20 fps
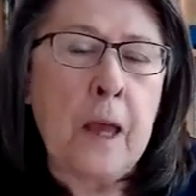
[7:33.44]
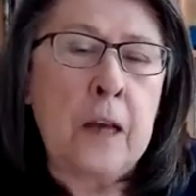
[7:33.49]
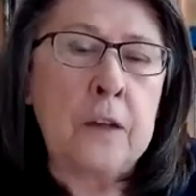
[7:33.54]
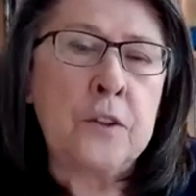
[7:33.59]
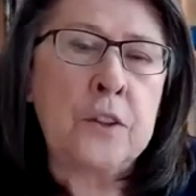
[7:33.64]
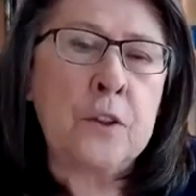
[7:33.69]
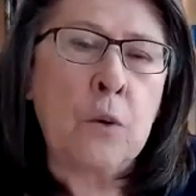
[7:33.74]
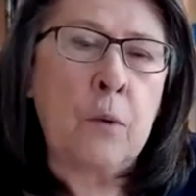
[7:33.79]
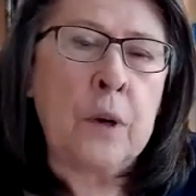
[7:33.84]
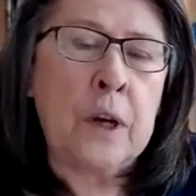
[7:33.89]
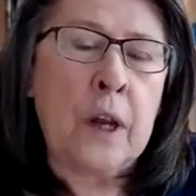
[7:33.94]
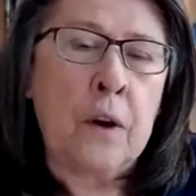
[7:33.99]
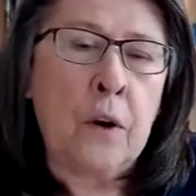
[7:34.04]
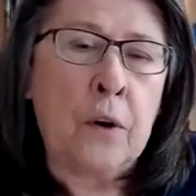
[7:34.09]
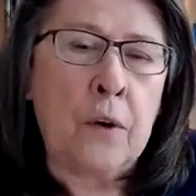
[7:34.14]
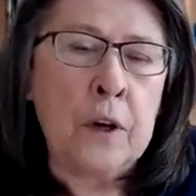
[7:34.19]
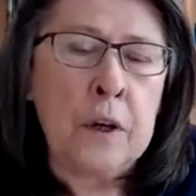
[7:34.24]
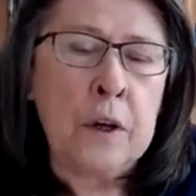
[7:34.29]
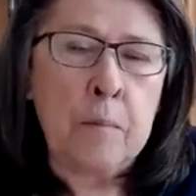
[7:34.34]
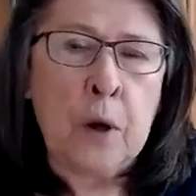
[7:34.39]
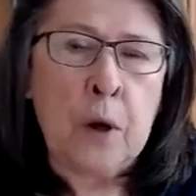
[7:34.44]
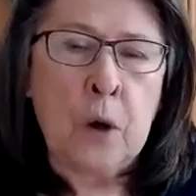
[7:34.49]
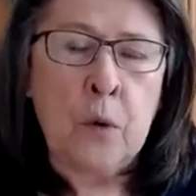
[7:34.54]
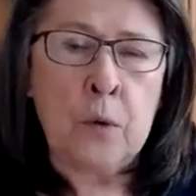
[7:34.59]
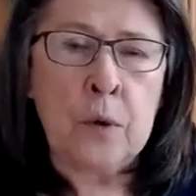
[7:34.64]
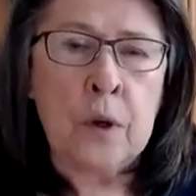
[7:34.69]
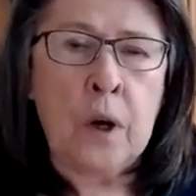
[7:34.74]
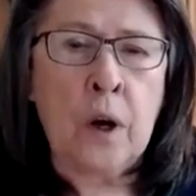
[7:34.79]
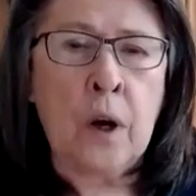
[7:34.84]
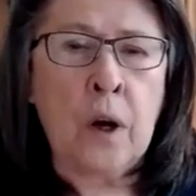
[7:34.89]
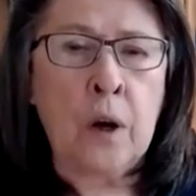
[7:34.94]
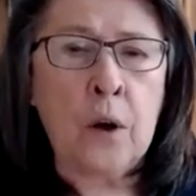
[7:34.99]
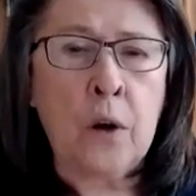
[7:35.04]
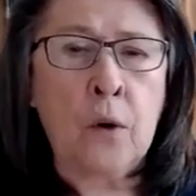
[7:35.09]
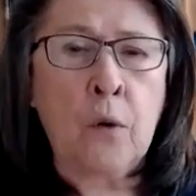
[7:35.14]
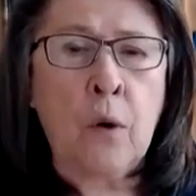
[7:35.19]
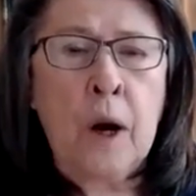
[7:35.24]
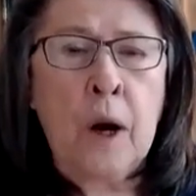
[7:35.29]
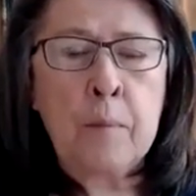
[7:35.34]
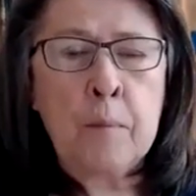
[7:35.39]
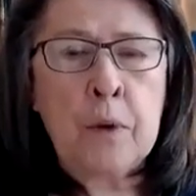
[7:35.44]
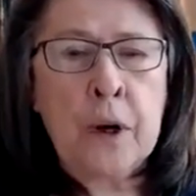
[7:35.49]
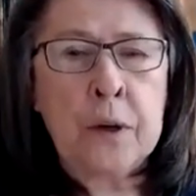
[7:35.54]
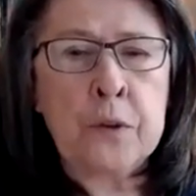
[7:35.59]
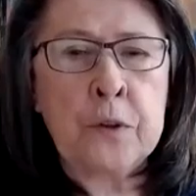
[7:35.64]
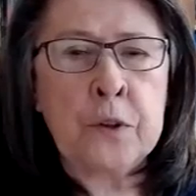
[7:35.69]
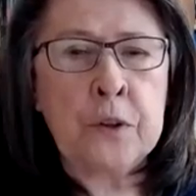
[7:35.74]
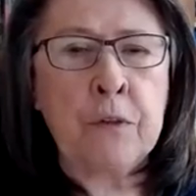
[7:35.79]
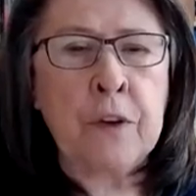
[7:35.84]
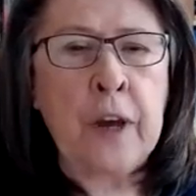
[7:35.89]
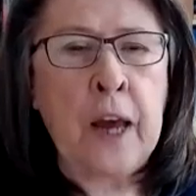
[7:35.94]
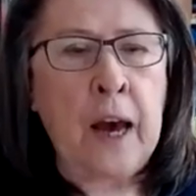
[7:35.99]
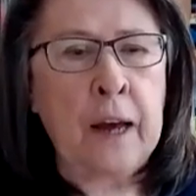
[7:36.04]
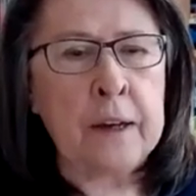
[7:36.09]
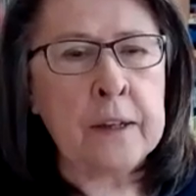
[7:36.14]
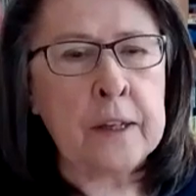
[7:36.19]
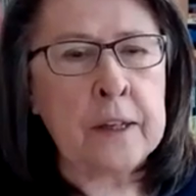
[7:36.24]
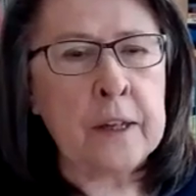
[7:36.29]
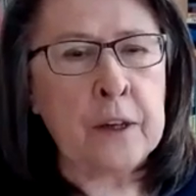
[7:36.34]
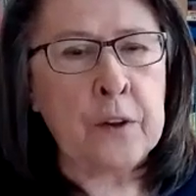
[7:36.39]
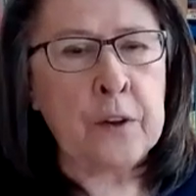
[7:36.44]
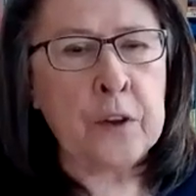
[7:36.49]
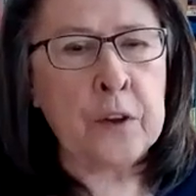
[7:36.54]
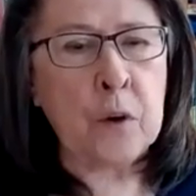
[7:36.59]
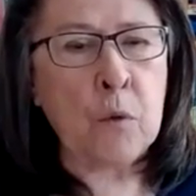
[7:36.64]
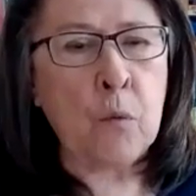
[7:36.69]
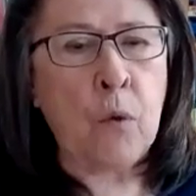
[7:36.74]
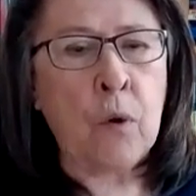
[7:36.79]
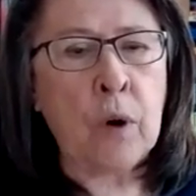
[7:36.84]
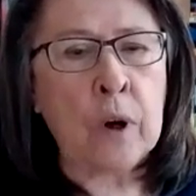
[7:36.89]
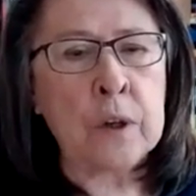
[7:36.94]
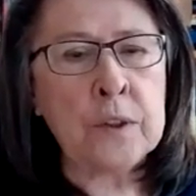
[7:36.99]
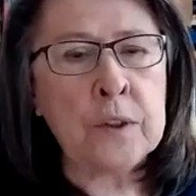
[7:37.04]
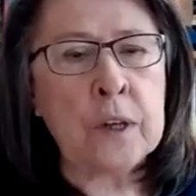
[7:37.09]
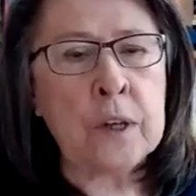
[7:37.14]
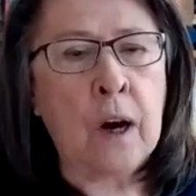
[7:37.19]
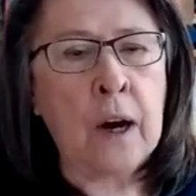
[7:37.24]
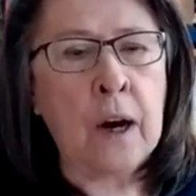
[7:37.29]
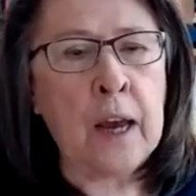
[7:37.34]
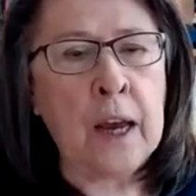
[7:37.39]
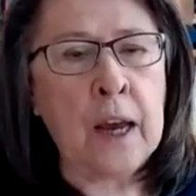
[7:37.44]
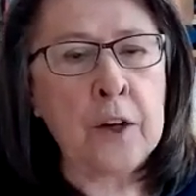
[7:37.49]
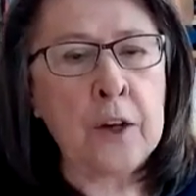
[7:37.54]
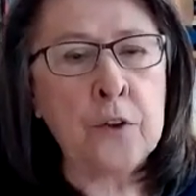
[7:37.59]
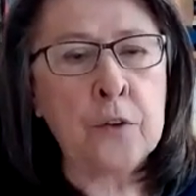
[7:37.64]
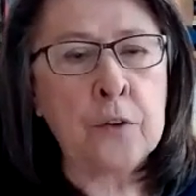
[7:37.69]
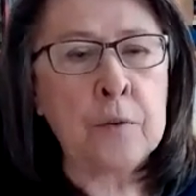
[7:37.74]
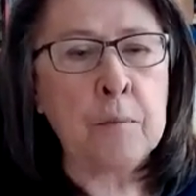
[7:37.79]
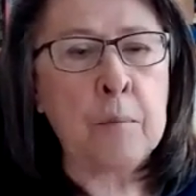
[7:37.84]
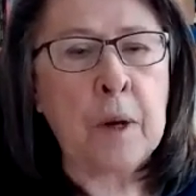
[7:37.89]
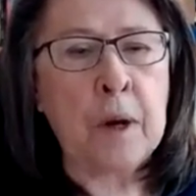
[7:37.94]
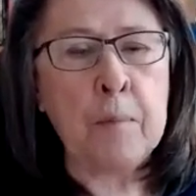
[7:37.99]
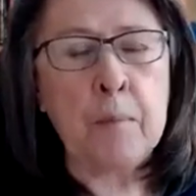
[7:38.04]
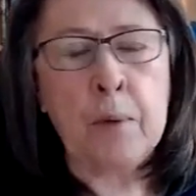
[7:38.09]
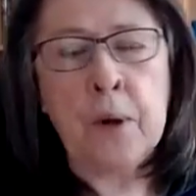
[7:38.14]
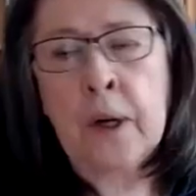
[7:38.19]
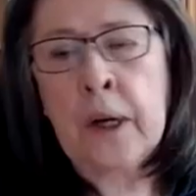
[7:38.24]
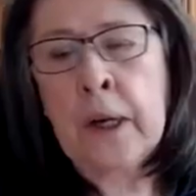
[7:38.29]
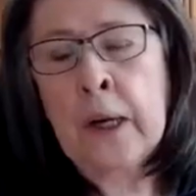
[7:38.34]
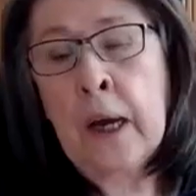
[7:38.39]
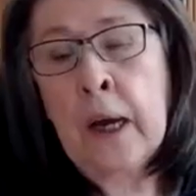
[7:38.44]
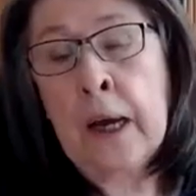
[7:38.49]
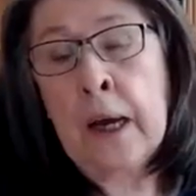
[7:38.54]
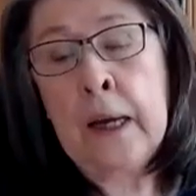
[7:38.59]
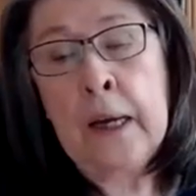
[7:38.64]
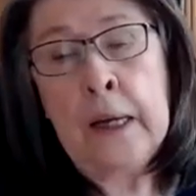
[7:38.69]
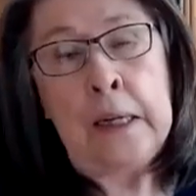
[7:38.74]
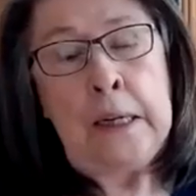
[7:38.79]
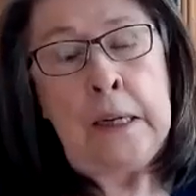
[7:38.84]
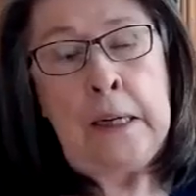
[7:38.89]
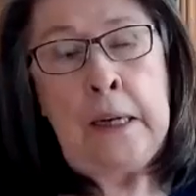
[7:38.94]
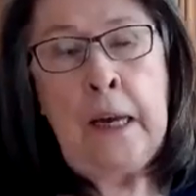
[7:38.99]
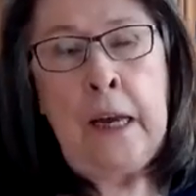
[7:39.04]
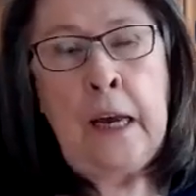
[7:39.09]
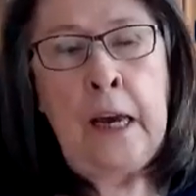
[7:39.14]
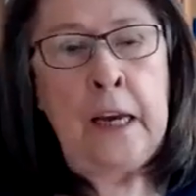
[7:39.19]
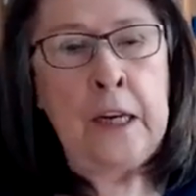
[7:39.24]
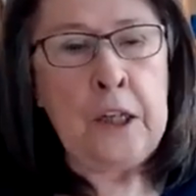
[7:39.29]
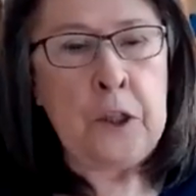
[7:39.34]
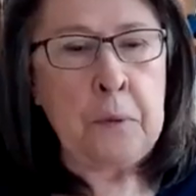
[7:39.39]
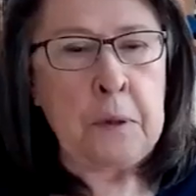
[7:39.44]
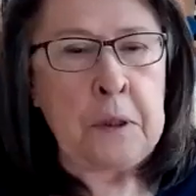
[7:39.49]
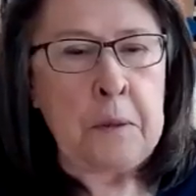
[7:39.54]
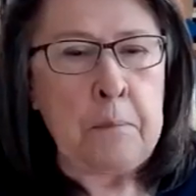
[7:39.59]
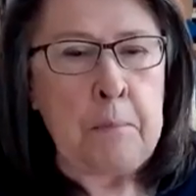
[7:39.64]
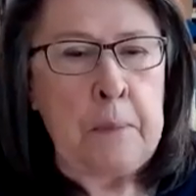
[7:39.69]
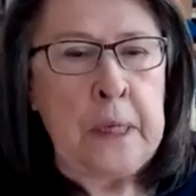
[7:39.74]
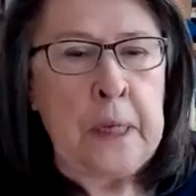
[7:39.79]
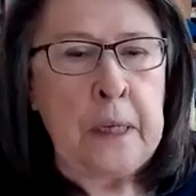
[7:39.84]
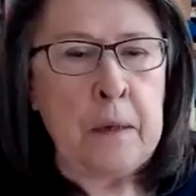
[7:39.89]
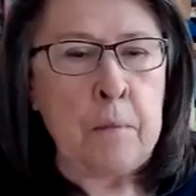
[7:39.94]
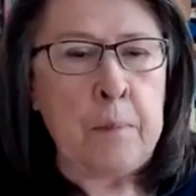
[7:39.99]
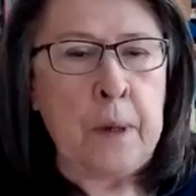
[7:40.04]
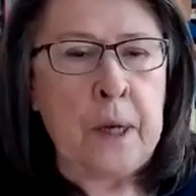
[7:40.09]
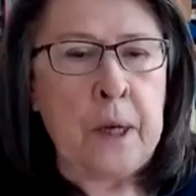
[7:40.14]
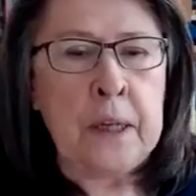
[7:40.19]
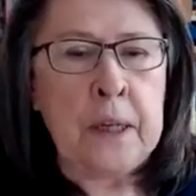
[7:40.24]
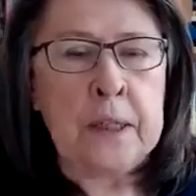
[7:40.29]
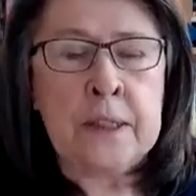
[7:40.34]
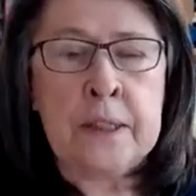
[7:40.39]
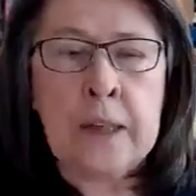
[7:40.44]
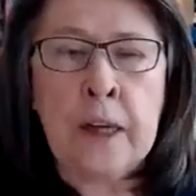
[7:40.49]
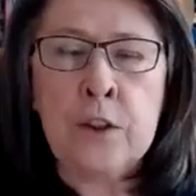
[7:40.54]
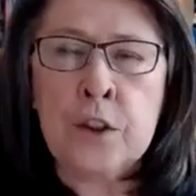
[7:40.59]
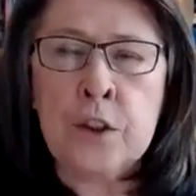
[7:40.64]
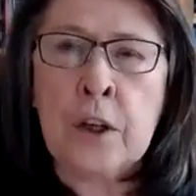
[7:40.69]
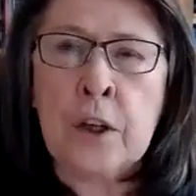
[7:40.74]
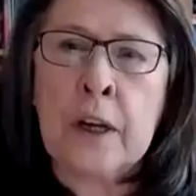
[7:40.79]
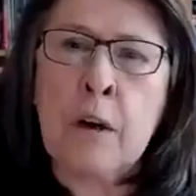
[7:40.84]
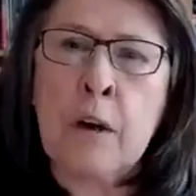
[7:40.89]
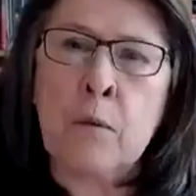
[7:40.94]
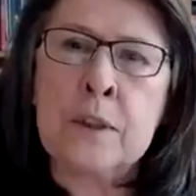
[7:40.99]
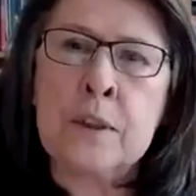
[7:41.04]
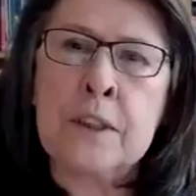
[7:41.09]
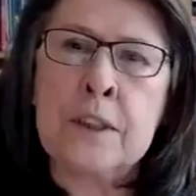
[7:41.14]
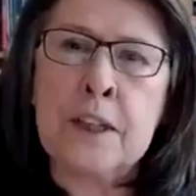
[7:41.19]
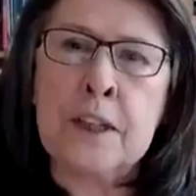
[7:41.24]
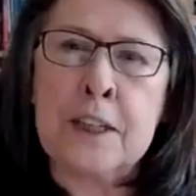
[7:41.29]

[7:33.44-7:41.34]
So when I heard about Crime Writers of Canada and the awards, I entered my book, and I hate to admit it, but essentially it was a